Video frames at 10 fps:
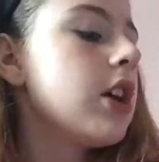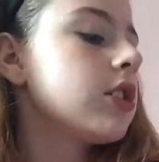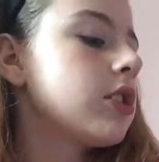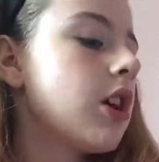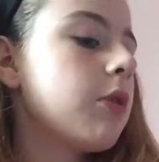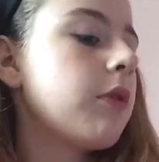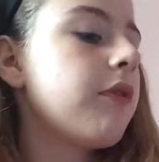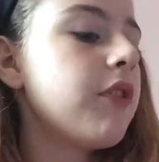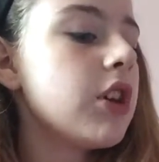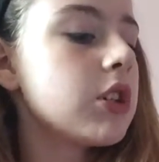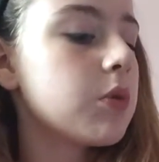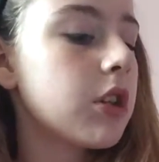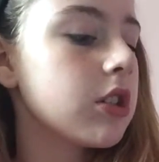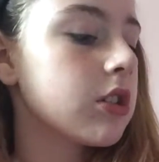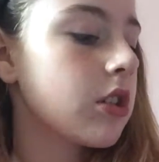So first
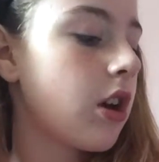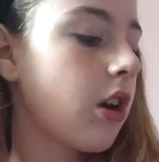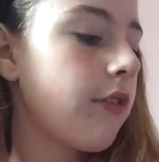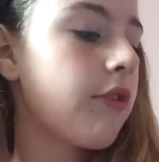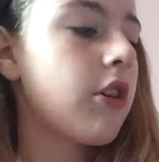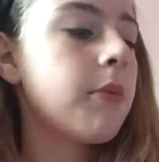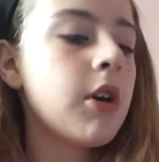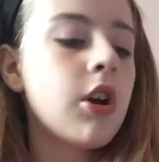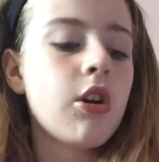ones are from